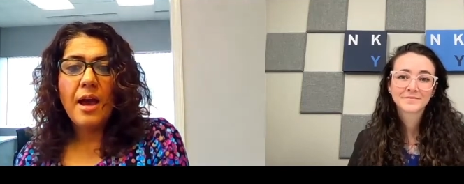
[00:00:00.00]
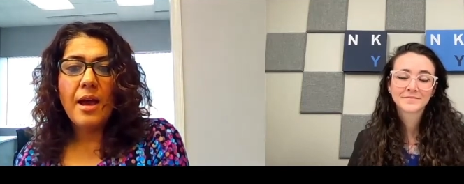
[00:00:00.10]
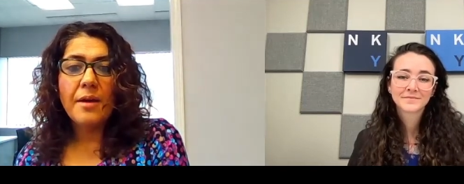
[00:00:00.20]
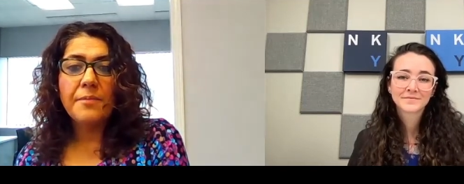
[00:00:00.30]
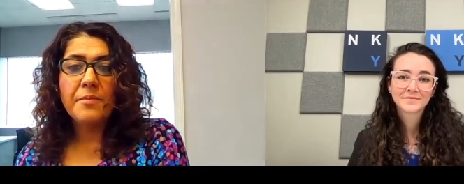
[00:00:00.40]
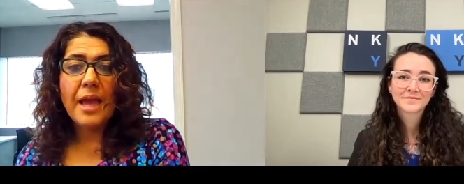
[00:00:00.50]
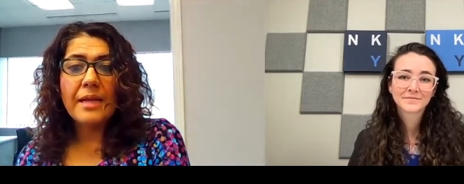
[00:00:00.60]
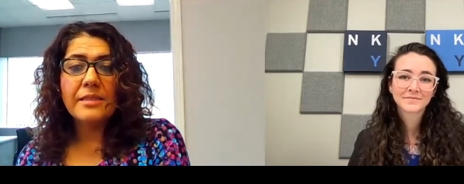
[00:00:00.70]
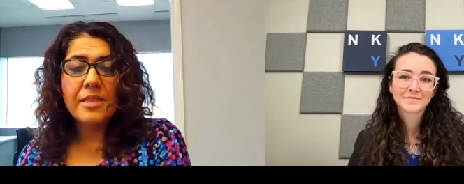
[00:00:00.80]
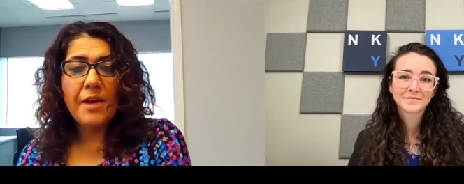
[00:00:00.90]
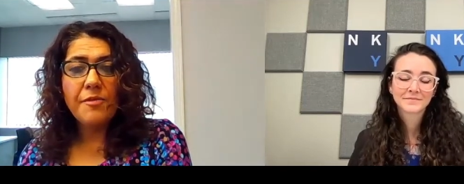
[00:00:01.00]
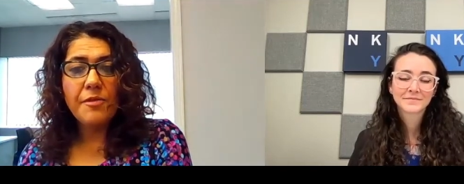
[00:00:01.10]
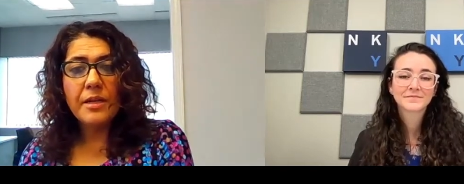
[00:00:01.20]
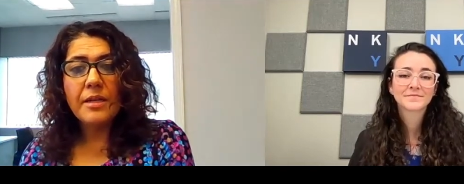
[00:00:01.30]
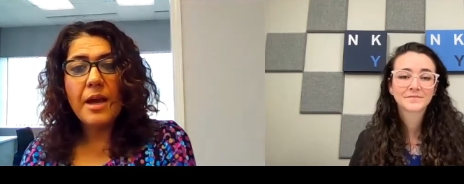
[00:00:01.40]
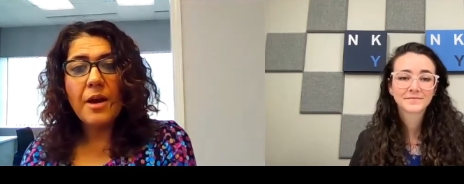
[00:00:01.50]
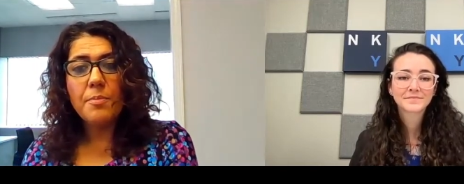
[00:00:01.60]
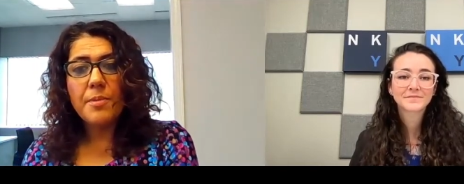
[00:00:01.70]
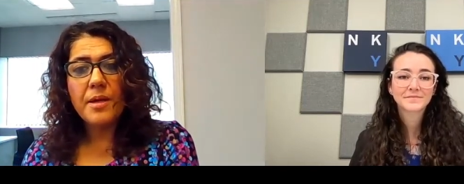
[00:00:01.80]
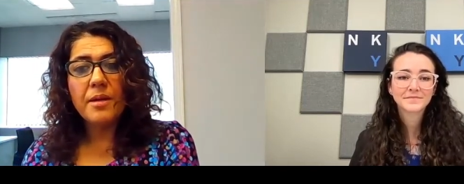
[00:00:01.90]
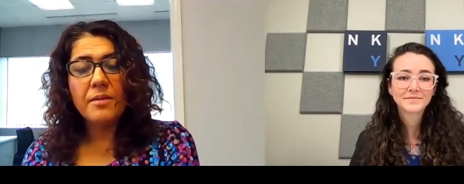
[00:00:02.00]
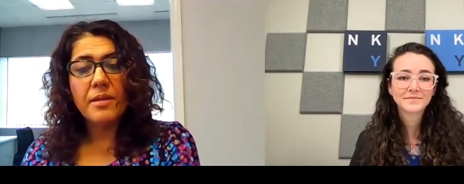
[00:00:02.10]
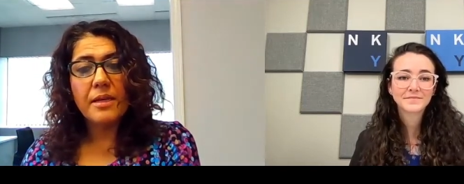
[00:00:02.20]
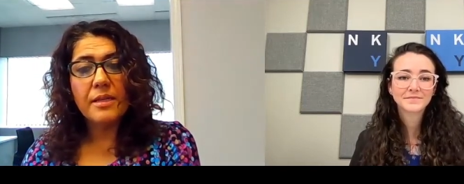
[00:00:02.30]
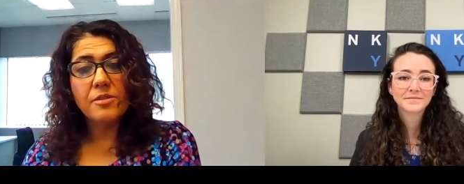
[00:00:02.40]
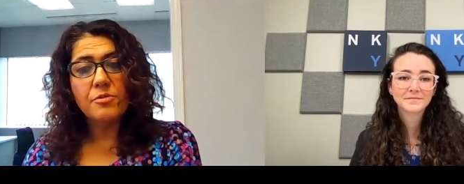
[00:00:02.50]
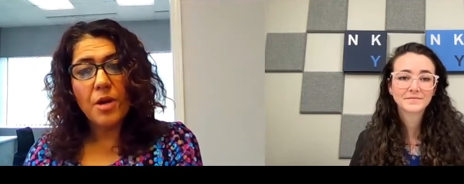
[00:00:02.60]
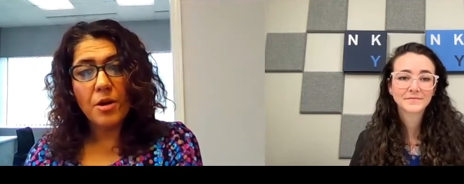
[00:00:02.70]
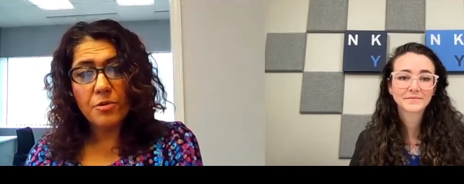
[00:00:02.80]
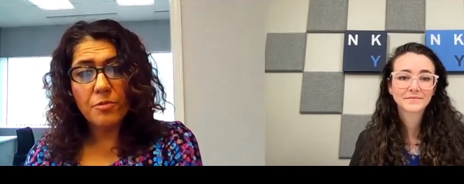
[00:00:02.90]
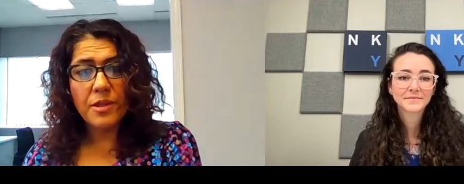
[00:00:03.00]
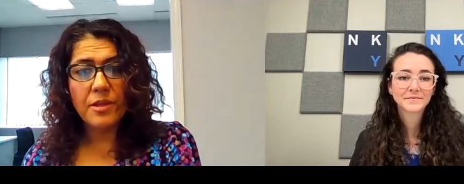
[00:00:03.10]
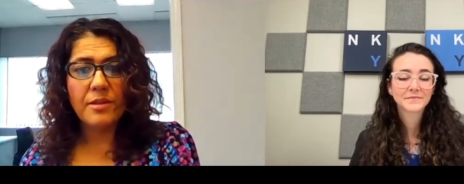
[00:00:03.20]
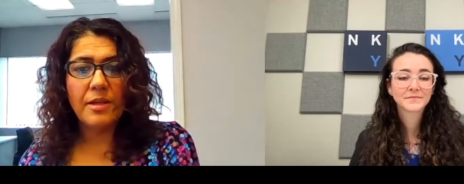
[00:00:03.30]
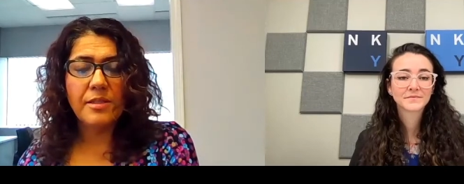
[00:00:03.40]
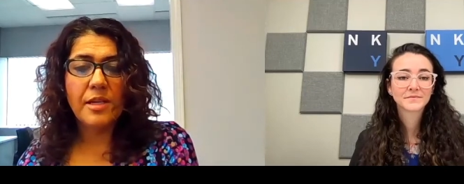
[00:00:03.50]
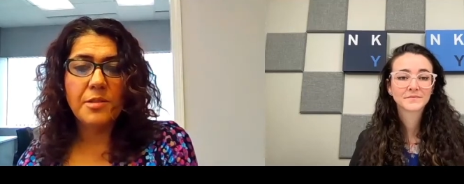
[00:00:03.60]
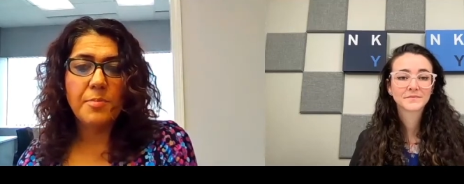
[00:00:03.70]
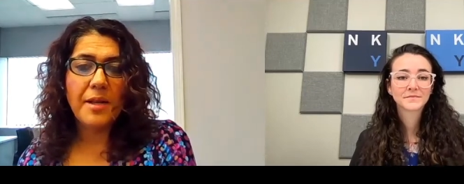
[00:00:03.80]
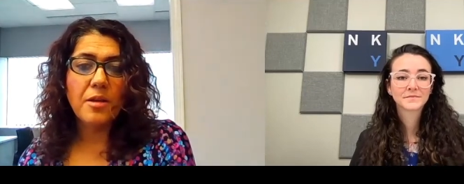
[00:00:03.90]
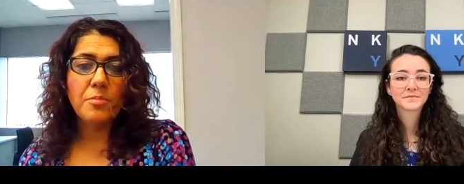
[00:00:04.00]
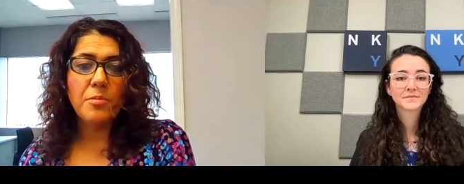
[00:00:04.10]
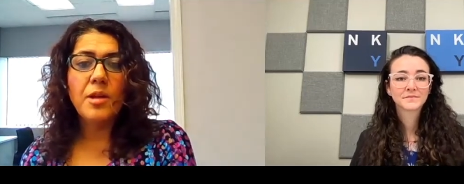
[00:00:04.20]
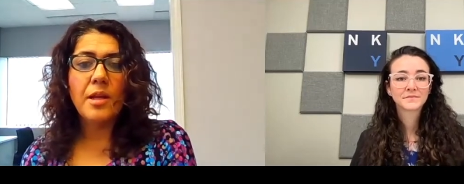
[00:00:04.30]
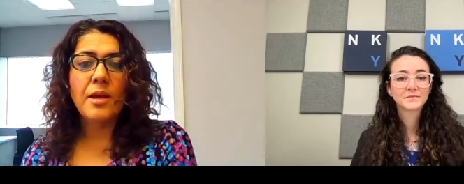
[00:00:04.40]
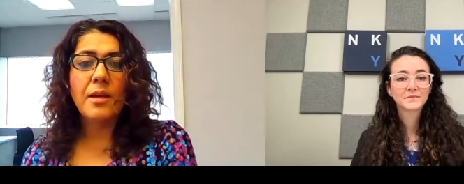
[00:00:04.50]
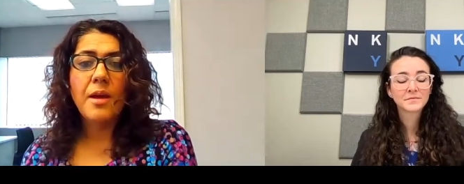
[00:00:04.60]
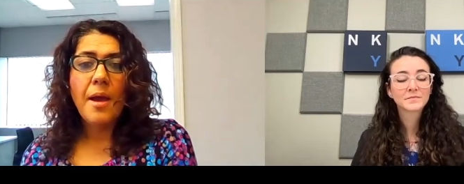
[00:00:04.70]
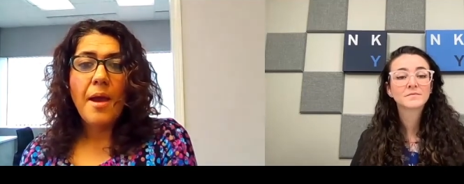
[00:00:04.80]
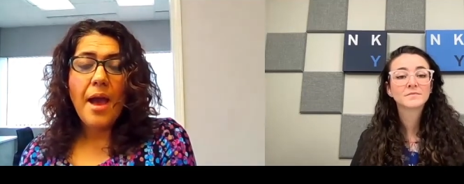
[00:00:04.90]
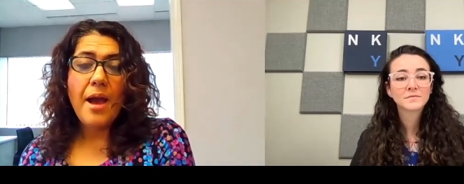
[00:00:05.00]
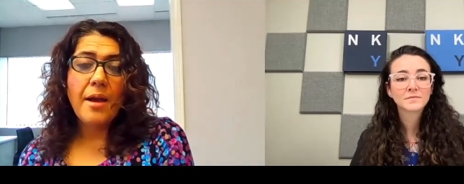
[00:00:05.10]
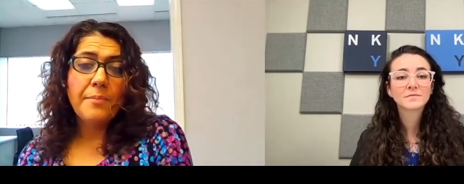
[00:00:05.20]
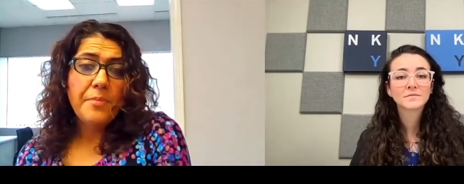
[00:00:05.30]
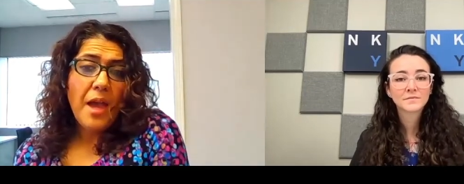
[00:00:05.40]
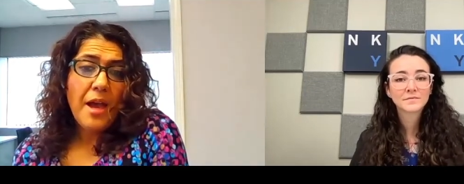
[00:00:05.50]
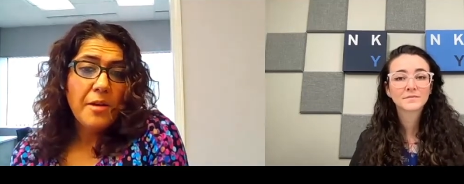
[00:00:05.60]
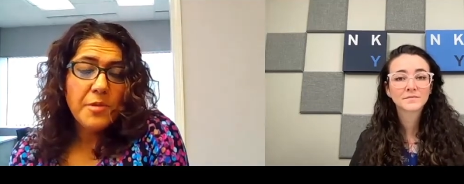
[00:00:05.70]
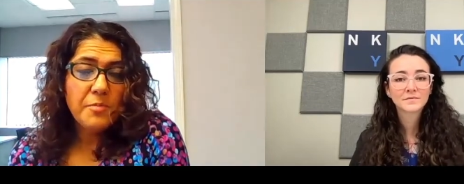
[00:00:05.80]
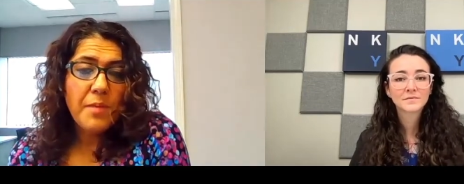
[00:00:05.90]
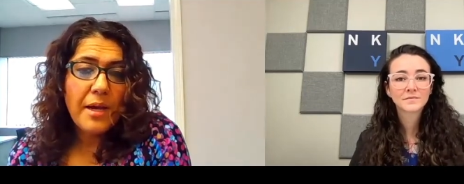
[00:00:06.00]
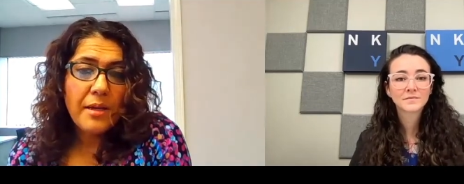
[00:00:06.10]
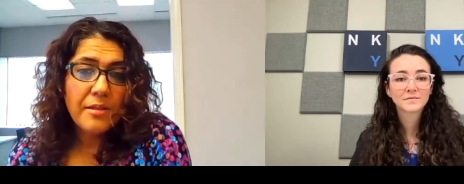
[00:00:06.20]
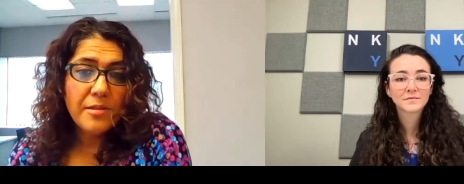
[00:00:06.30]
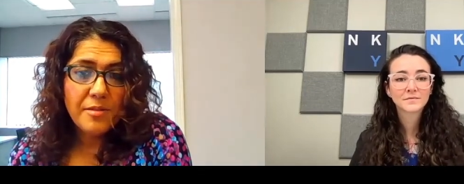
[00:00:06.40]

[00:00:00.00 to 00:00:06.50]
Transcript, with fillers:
Speaker 1: And, and definitely now being this growth within the Hispanic community uh, helps my